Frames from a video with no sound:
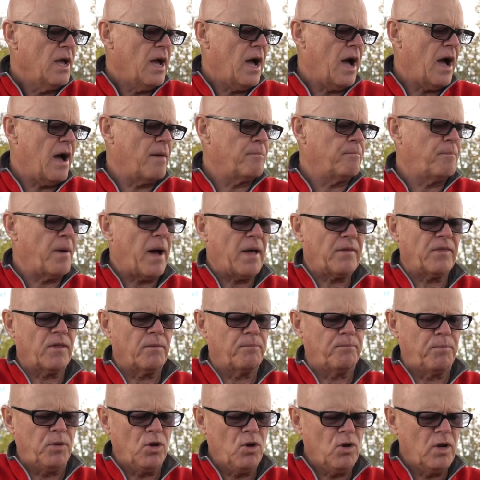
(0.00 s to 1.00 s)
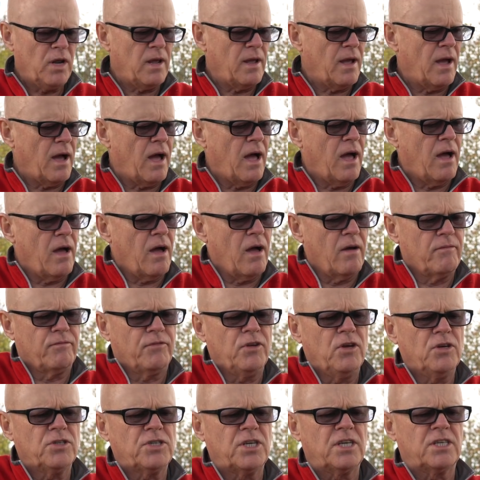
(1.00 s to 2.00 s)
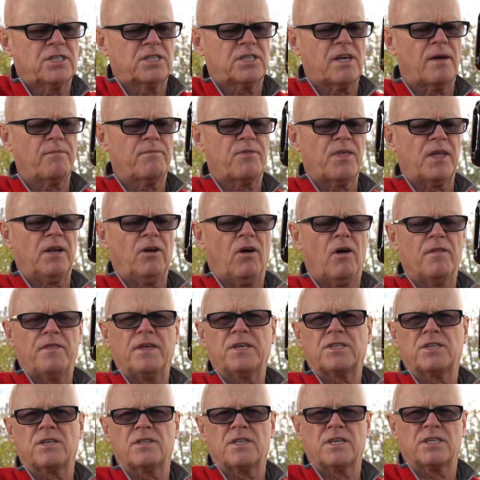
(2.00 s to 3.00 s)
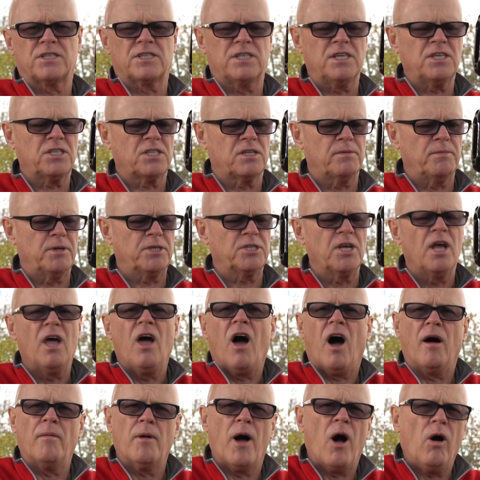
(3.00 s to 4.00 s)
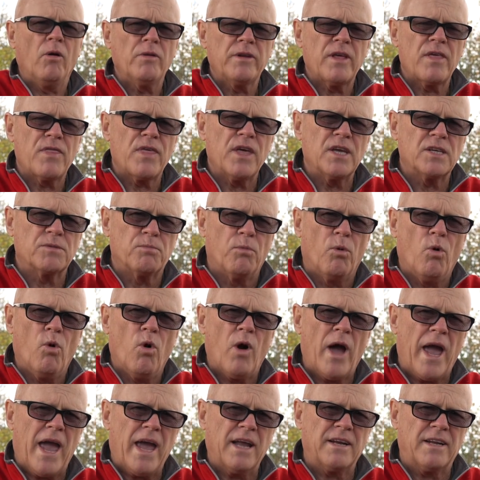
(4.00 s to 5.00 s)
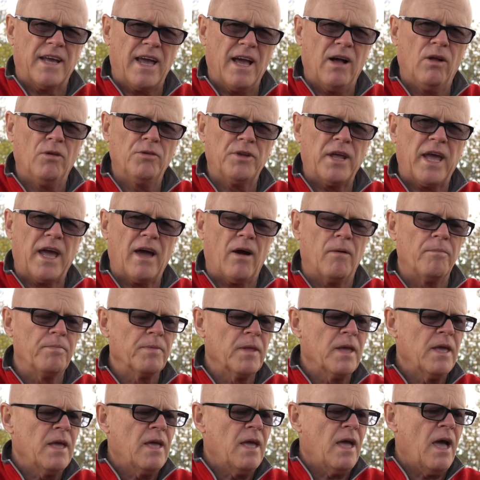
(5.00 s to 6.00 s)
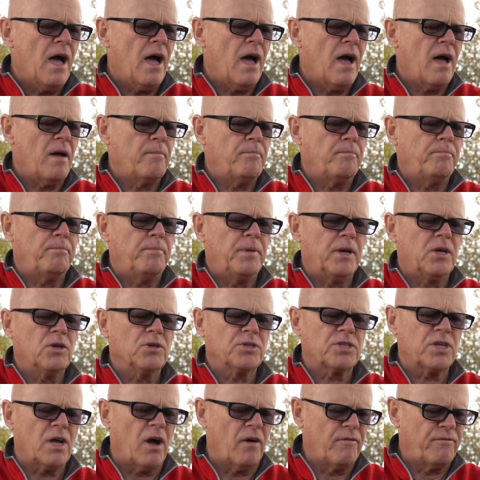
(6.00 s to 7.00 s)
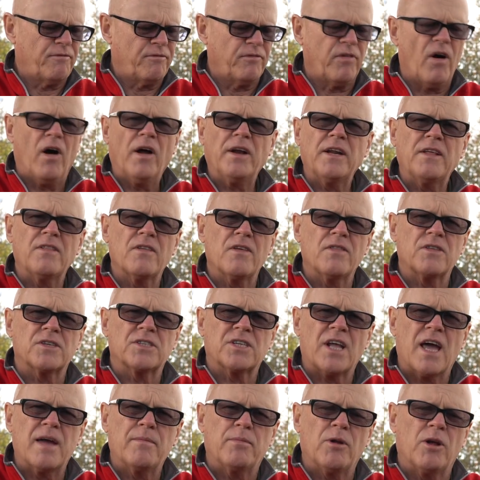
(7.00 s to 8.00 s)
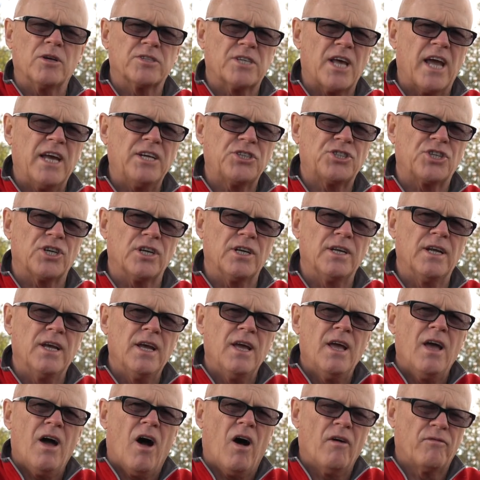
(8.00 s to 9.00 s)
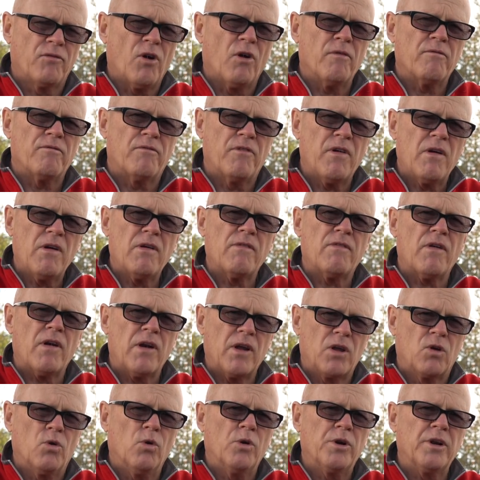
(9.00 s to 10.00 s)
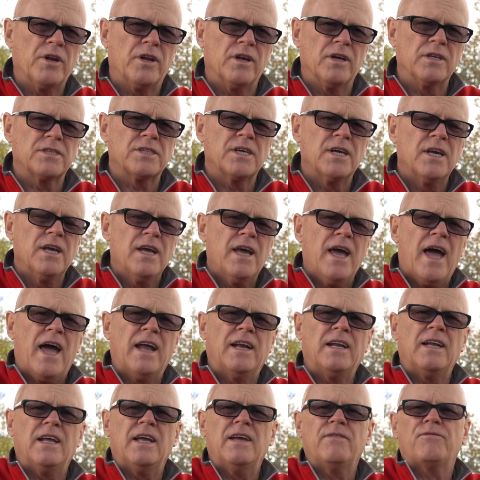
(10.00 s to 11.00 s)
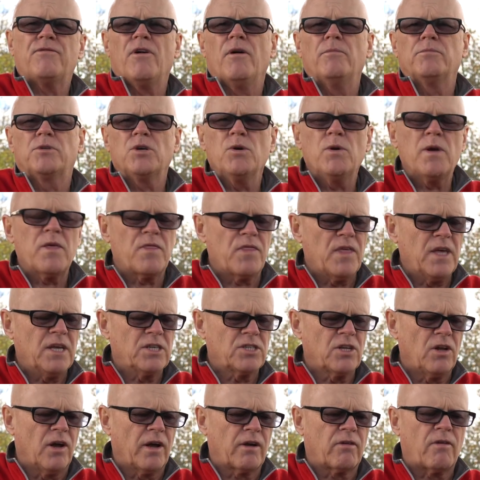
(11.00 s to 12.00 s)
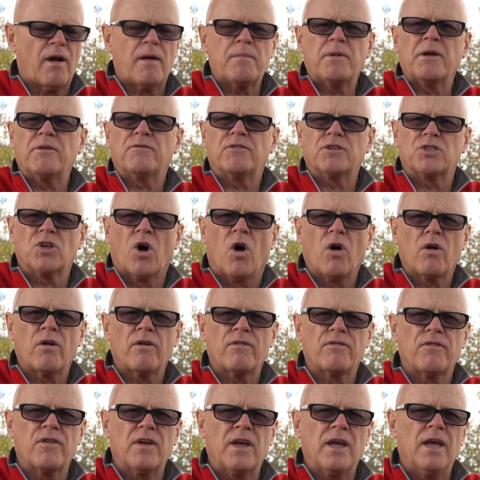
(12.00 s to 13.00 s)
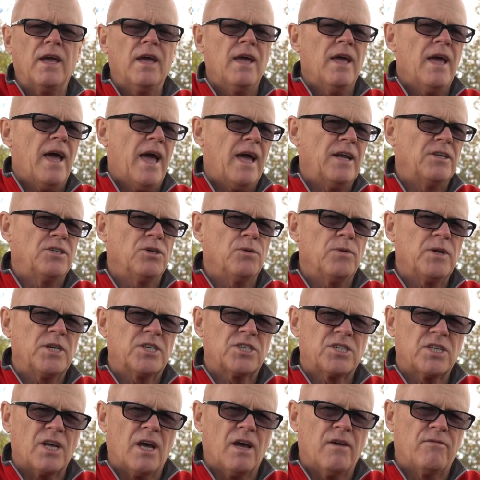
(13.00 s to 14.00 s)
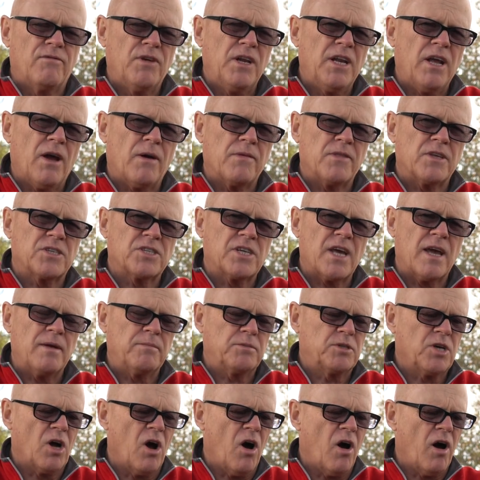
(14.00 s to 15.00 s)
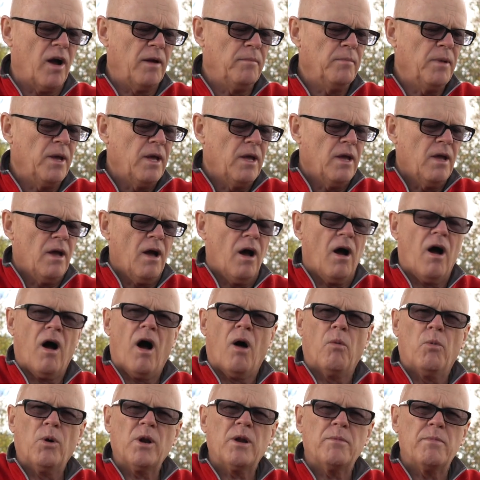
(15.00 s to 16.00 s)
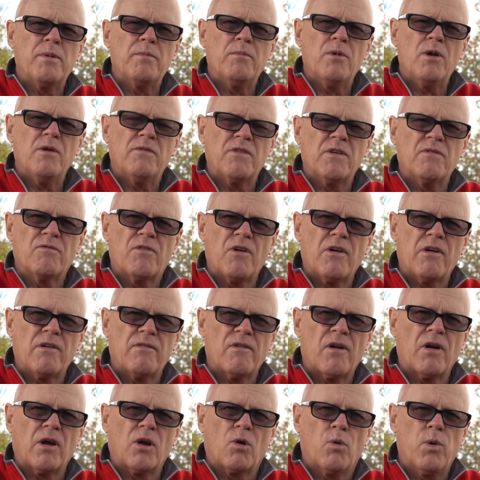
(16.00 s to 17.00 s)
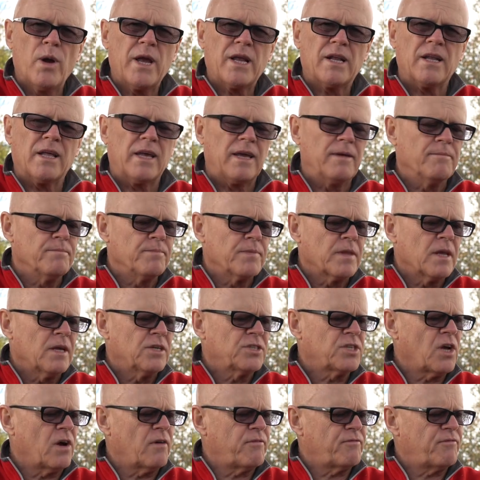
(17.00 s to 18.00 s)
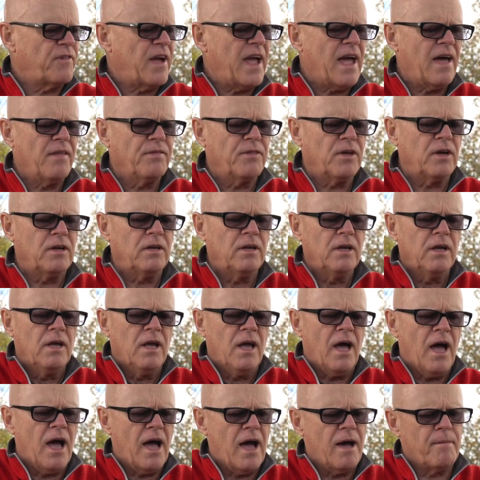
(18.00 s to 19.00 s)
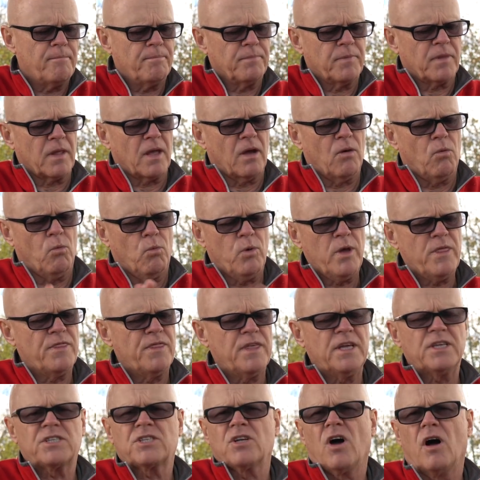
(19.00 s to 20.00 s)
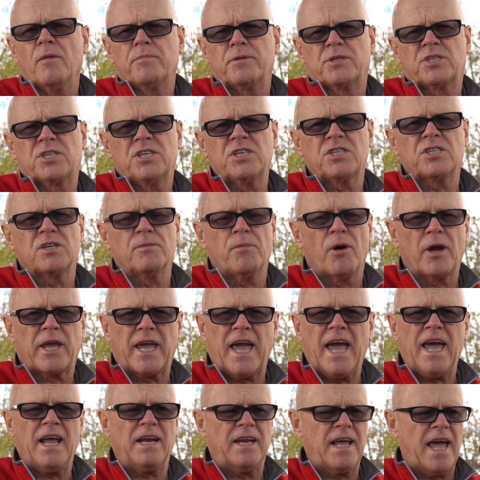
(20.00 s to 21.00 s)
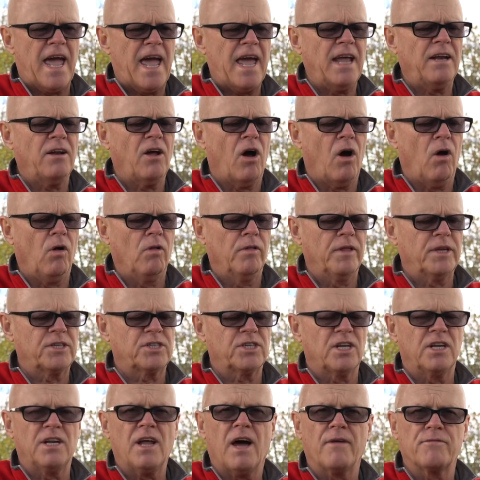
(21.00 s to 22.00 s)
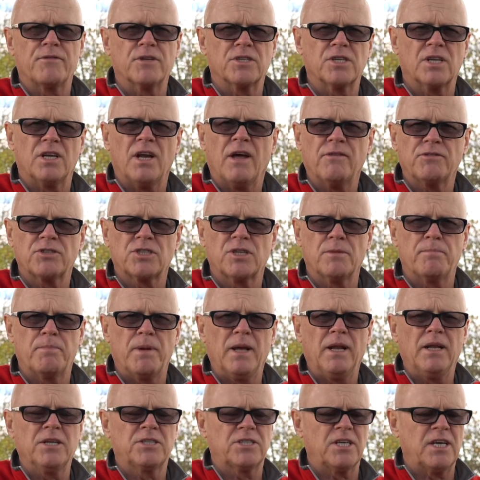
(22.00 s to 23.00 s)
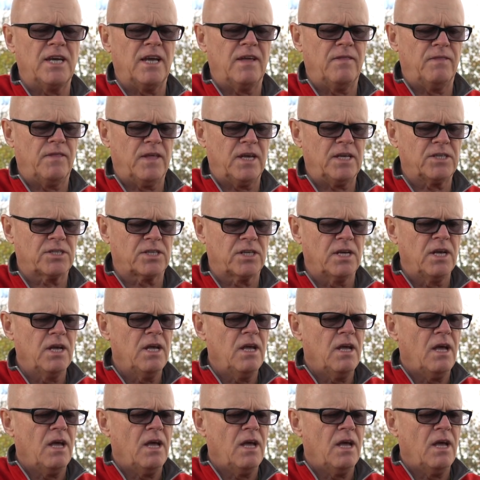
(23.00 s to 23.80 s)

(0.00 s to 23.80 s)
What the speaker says: But the beauty of using something like this, of this system, is I'm holding things more handheld now, because I'm finding that the stabilization, I've got very, very good at it. And if I'm doing things like grabbing photography and doing video at the same time, I want to be moving very, very quickly. So I've found that with this type of system, I can handhold this enough. There's enough stability in this